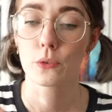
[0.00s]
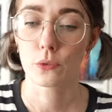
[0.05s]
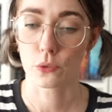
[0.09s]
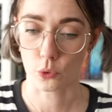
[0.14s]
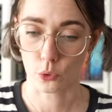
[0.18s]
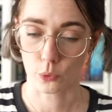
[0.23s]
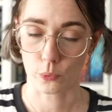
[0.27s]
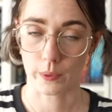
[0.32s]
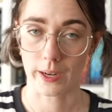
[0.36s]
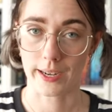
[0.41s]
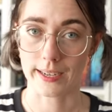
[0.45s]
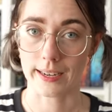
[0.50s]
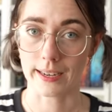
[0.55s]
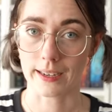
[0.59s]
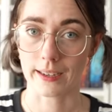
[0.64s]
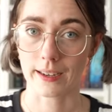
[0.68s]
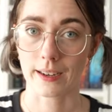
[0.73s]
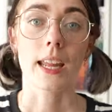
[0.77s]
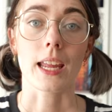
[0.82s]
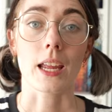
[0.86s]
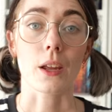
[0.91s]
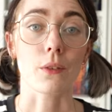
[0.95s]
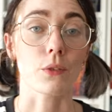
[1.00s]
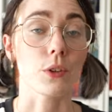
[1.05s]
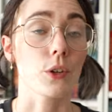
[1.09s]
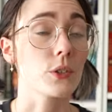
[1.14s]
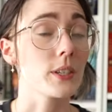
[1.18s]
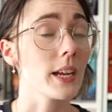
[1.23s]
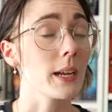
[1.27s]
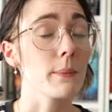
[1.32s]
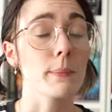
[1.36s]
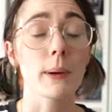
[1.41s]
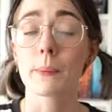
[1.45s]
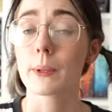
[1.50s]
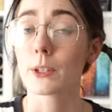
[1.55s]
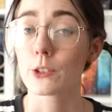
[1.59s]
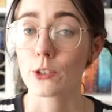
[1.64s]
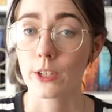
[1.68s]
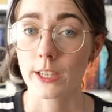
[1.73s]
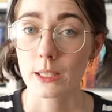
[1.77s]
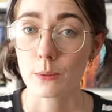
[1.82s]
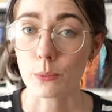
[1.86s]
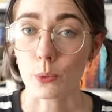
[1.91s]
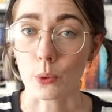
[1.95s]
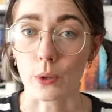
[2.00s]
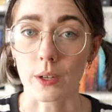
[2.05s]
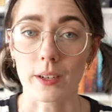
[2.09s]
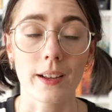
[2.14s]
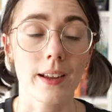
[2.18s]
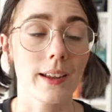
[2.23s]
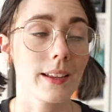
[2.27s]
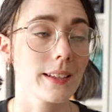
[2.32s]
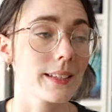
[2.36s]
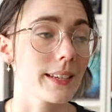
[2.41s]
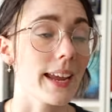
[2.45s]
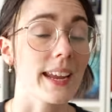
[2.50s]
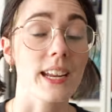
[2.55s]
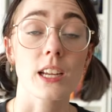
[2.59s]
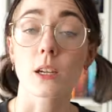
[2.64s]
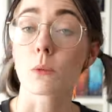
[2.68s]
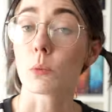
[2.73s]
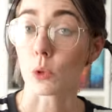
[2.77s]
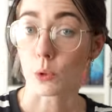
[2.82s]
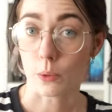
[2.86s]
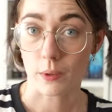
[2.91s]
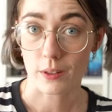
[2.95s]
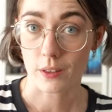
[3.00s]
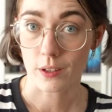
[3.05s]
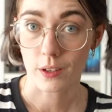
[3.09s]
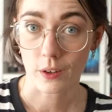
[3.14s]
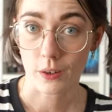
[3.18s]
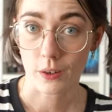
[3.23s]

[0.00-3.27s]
for reading. If you take public transport, take a book with